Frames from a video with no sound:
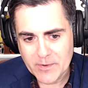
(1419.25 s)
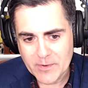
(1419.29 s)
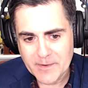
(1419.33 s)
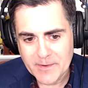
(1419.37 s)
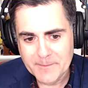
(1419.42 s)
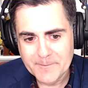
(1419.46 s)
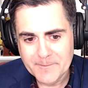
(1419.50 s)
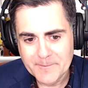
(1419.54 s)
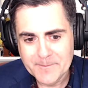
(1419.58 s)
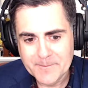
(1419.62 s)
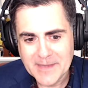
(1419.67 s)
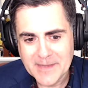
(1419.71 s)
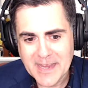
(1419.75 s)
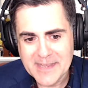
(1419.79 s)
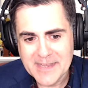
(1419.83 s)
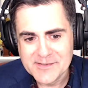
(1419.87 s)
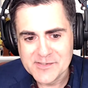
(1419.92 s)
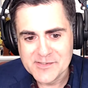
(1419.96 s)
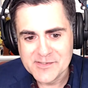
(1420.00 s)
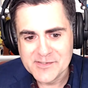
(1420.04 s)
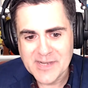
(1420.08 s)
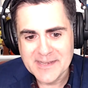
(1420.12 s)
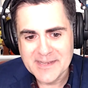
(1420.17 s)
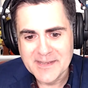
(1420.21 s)
Yes. And
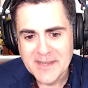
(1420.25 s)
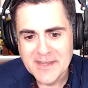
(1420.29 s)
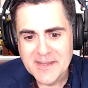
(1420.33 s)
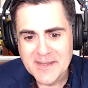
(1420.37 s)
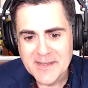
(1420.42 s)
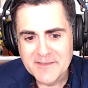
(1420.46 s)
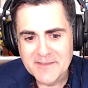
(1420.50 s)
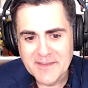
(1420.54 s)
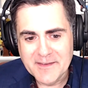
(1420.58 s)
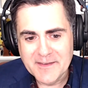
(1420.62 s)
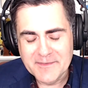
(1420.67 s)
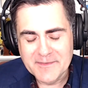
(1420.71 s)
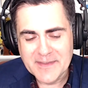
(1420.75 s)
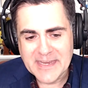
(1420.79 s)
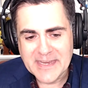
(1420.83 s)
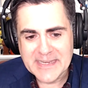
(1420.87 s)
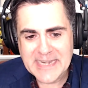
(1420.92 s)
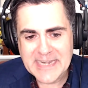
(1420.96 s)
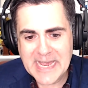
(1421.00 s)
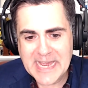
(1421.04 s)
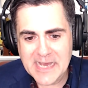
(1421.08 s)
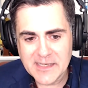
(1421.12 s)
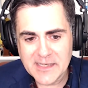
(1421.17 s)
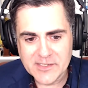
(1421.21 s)
the
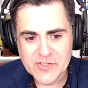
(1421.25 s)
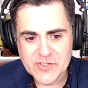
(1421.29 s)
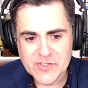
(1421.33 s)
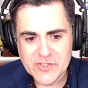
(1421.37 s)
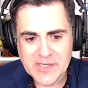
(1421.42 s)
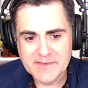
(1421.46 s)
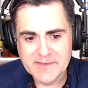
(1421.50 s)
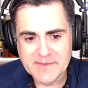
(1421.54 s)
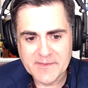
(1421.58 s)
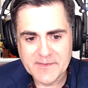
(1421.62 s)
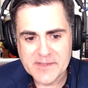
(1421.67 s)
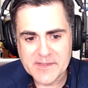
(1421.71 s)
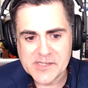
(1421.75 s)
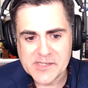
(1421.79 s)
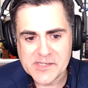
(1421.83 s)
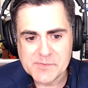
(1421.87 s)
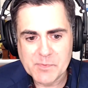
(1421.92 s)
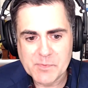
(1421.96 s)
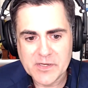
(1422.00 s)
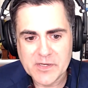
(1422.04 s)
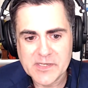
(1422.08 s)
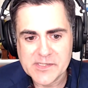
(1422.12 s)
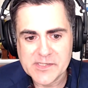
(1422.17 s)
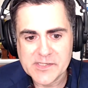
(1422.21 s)
analogy that this book
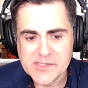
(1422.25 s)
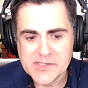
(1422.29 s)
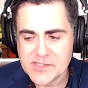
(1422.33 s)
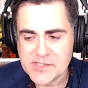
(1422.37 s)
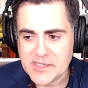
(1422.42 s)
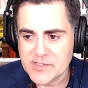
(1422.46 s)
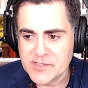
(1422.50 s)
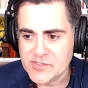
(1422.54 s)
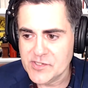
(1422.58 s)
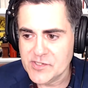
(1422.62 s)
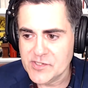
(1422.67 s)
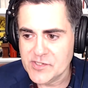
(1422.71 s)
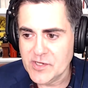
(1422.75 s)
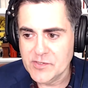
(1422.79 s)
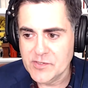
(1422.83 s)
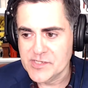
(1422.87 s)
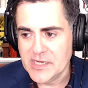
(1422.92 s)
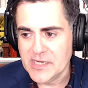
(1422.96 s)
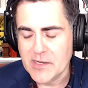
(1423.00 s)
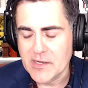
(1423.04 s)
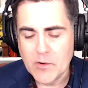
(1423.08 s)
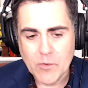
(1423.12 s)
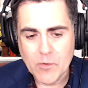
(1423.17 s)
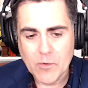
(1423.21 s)
is using,
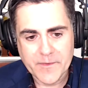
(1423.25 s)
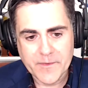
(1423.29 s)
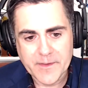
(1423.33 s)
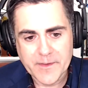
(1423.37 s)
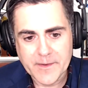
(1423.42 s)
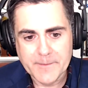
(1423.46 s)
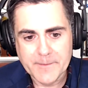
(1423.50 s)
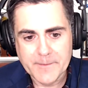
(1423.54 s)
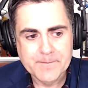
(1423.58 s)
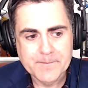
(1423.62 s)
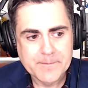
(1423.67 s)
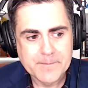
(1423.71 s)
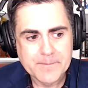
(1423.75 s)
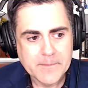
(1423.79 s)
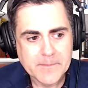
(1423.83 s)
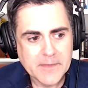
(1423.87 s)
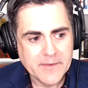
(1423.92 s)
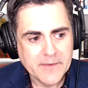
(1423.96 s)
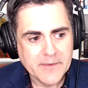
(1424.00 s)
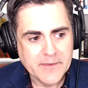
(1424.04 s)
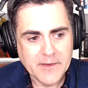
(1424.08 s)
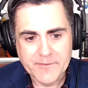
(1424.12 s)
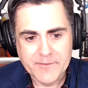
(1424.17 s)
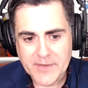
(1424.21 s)
or the
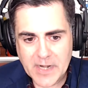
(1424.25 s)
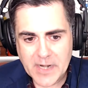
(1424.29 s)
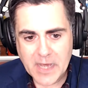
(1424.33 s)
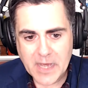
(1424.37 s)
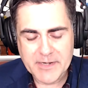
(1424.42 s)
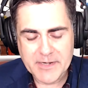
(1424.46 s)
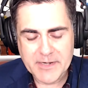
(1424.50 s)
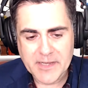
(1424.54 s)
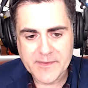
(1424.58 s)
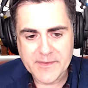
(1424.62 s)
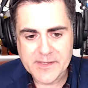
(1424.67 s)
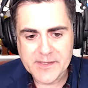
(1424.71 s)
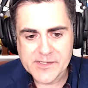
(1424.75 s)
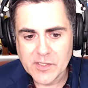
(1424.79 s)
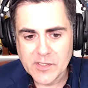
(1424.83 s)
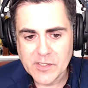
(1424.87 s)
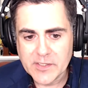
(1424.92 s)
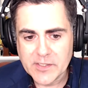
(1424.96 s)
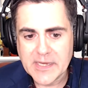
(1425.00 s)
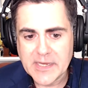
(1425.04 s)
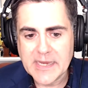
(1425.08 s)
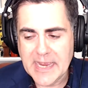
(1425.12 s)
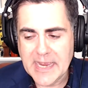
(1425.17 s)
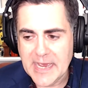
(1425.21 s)
phenomena that it's
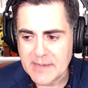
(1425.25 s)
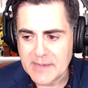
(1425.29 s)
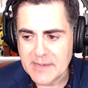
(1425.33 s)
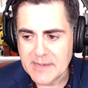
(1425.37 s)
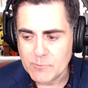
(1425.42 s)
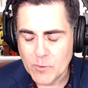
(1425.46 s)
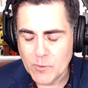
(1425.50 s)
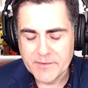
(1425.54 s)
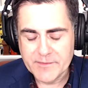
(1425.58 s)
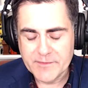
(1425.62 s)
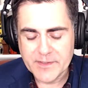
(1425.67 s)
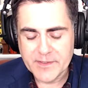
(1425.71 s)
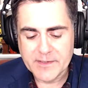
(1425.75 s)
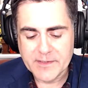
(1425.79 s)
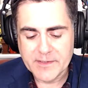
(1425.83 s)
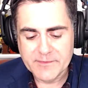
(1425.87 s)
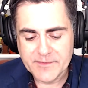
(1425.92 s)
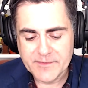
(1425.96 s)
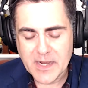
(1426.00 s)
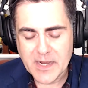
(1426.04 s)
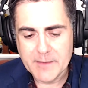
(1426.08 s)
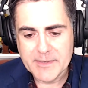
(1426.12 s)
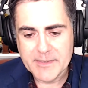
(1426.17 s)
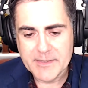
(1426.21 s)
looking at, one of the
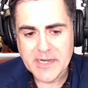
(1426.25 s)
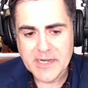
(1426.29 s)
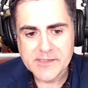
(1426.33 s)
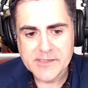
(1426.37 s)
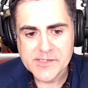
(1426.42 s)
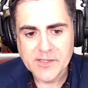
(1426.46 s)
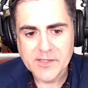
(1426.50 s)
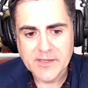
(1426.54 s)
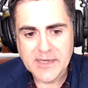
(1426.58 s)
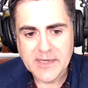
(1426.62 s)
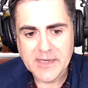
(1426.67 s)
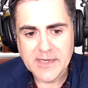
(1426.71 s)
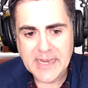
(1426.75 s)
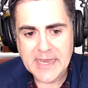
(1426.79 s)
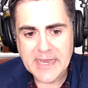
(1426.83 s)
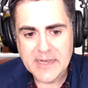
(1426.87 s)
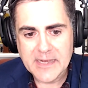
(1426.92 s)
phenomena it's looking at